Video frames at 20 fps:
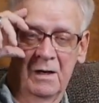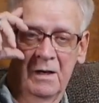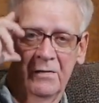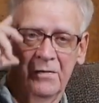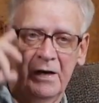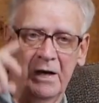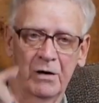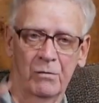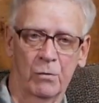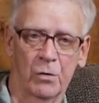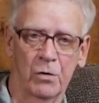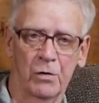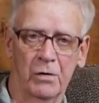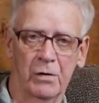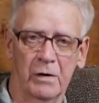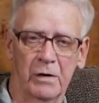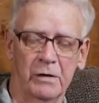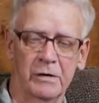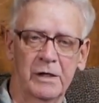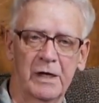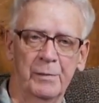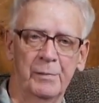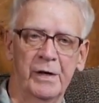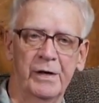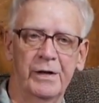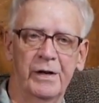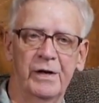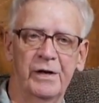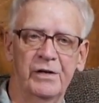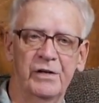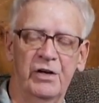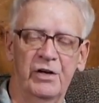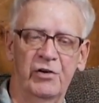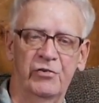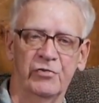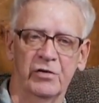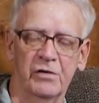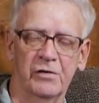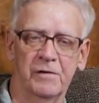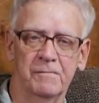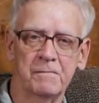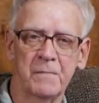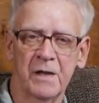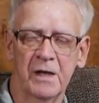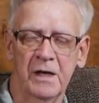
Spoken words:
that were limited edition,